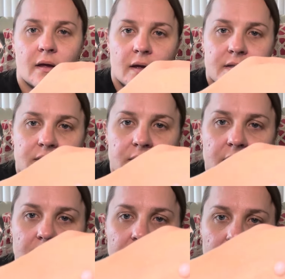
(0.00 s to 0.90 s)
It's
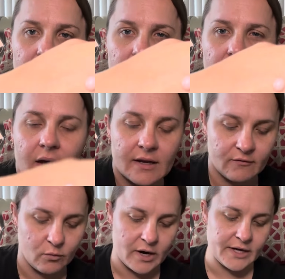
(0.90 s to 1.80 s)
kind of
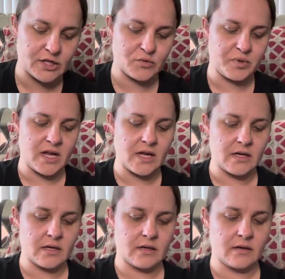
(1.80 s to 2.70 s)
whitish pink.